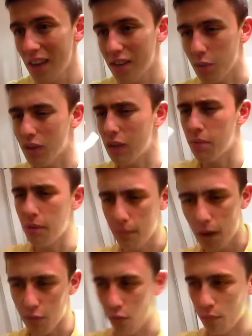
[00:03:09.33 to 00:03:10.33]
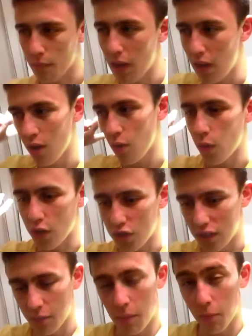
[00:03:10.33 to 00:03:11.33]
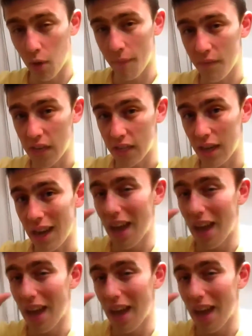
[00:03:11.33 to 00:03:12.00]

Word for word: So we're sleeping in my room, which six people don't fit in.